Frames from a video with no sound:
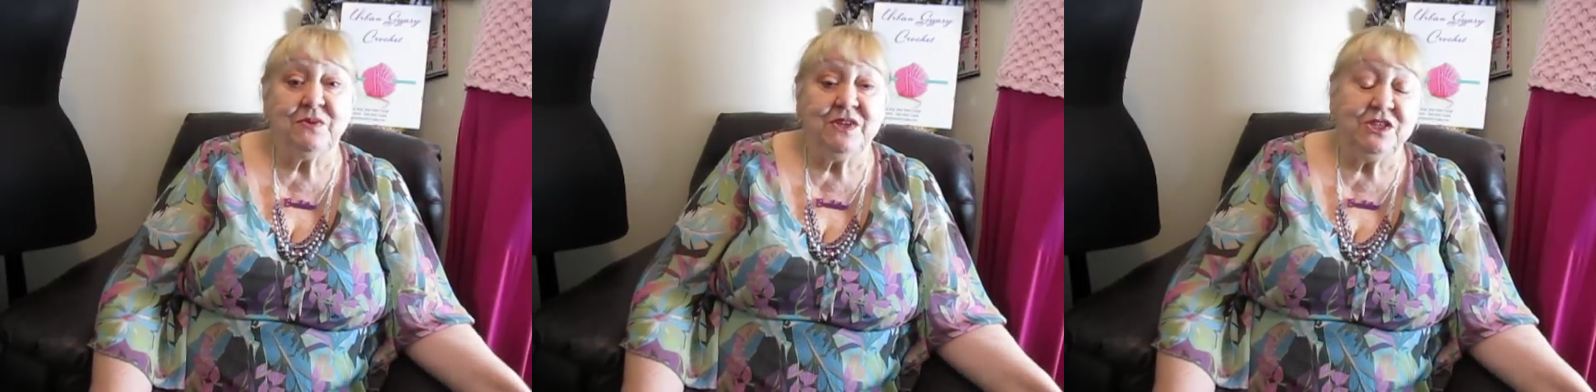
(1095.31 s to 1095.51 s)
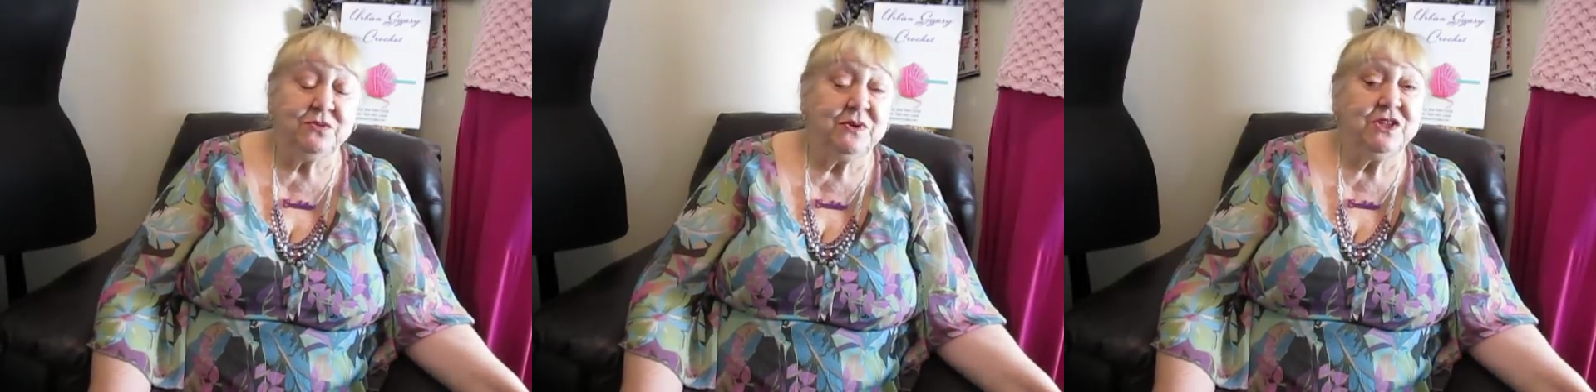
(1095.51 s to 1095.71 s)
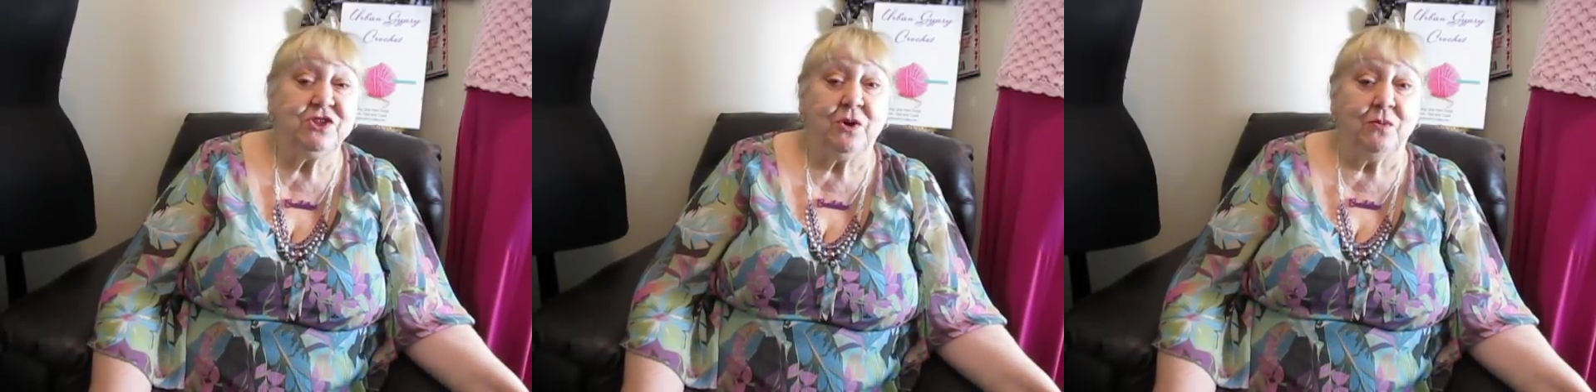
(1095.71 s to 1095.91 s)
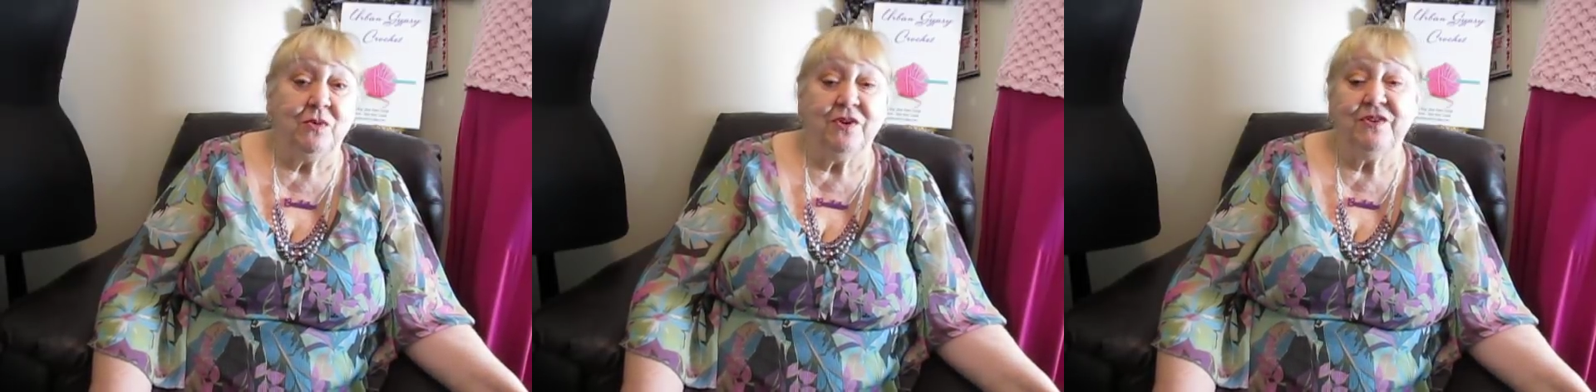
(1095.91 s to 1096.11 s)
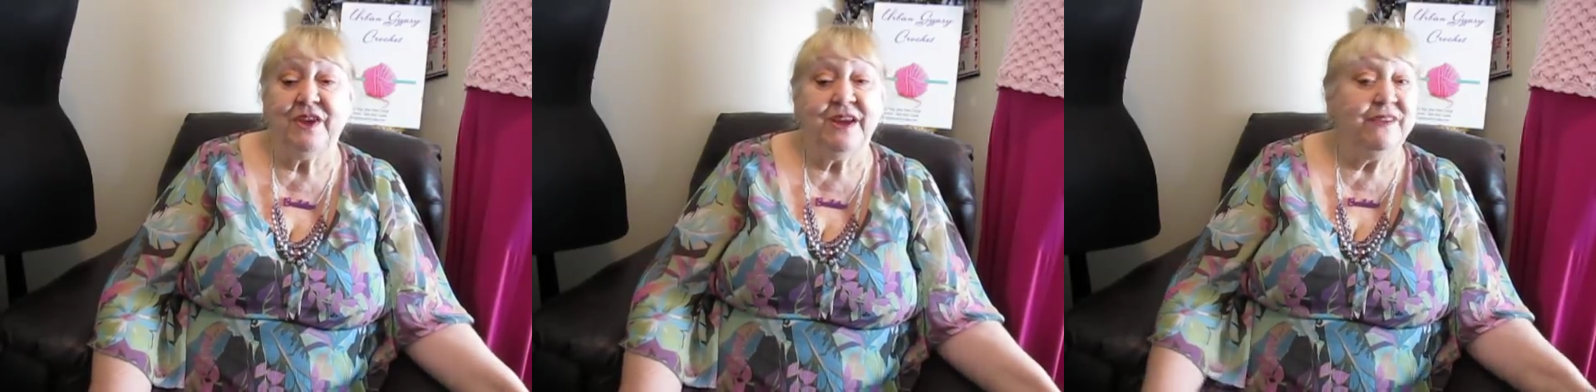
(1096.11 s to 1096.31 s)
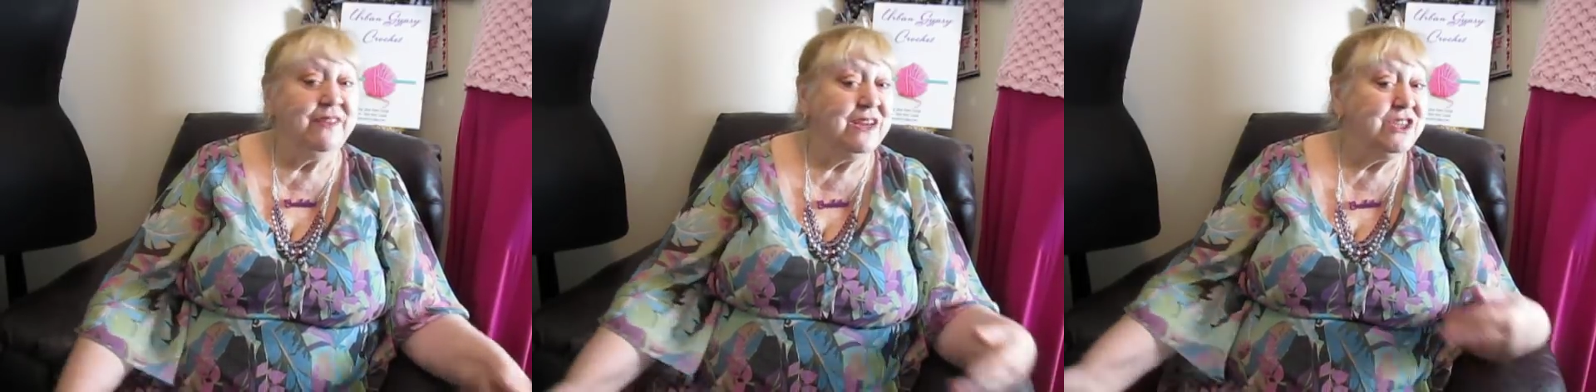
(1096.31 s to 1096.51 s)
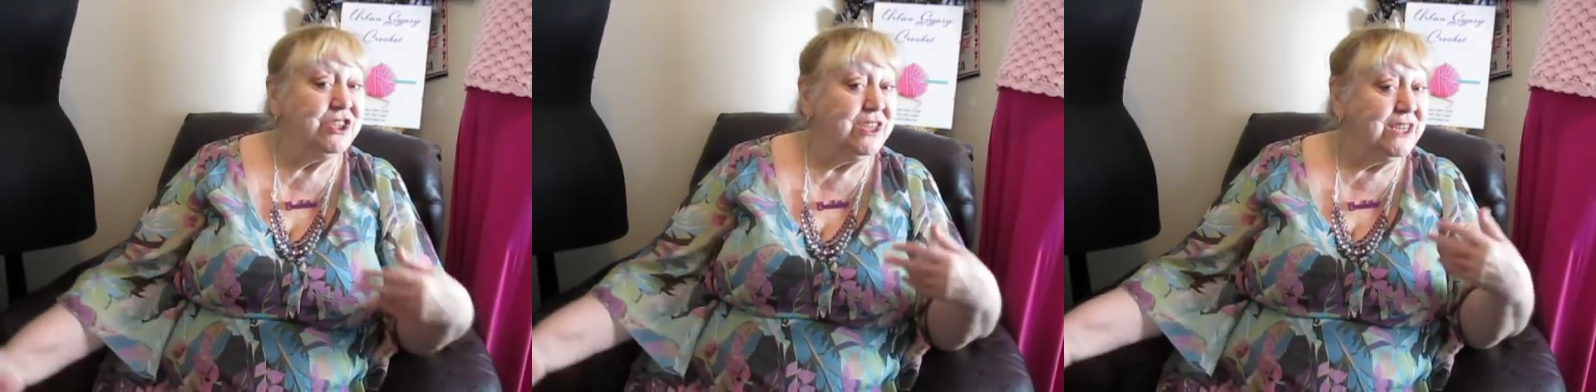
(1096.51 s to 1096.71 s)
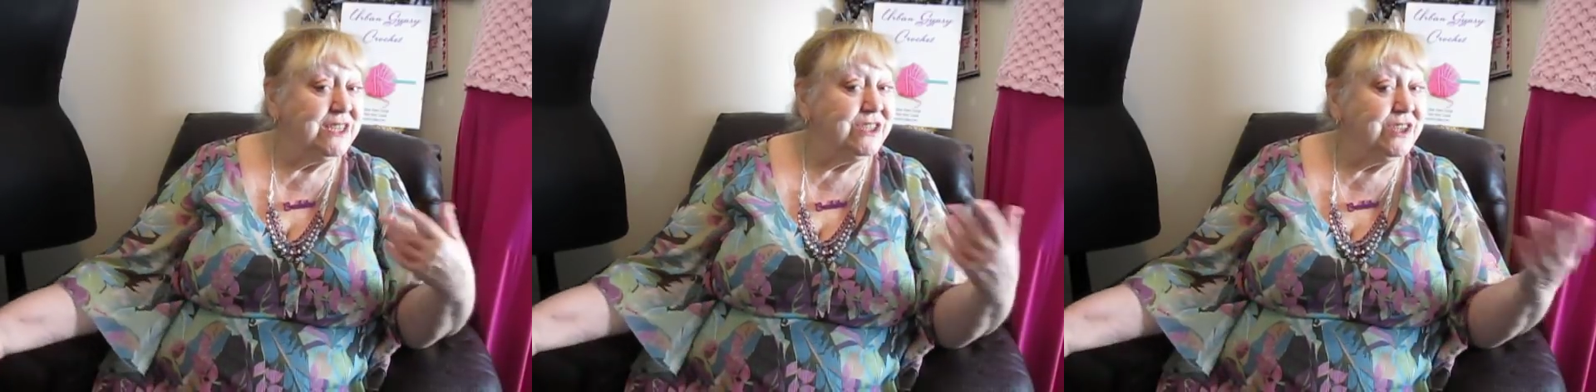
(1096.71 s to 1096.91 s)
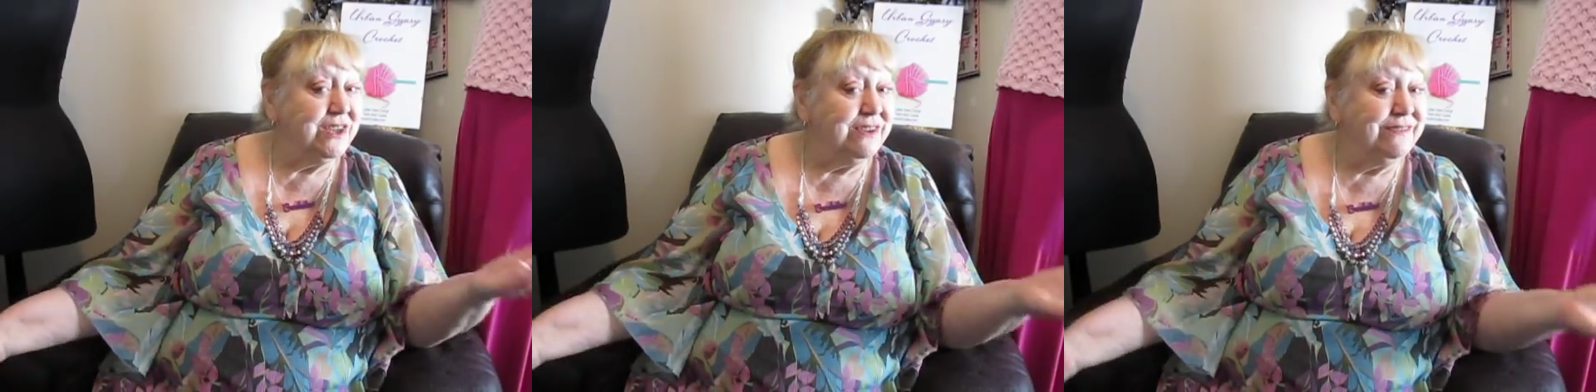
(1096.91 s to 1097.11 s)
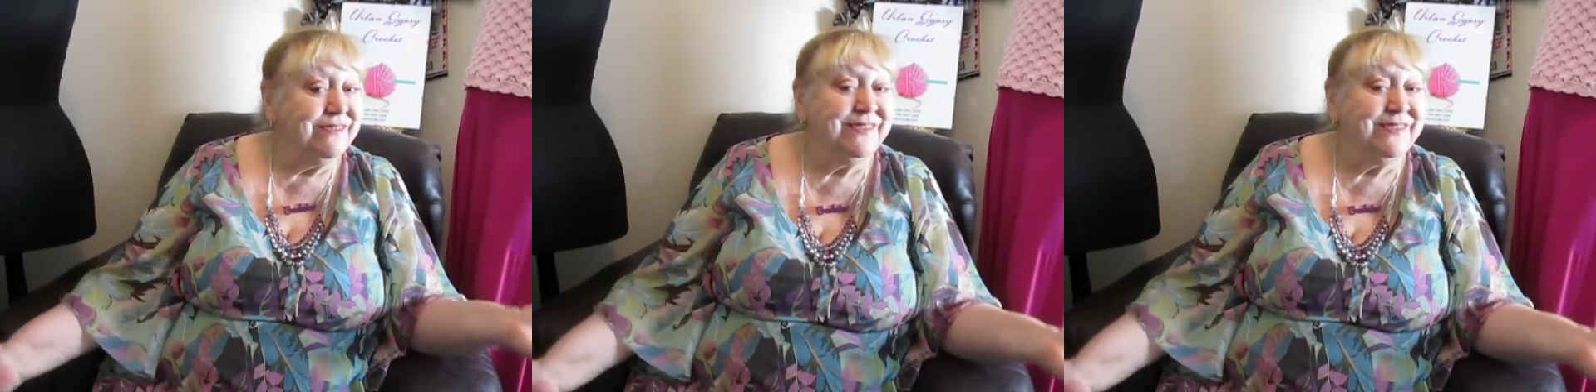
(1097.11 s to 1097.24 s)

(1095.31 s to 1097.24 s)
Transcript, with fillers: when you switch on one day and there she is. Yeah.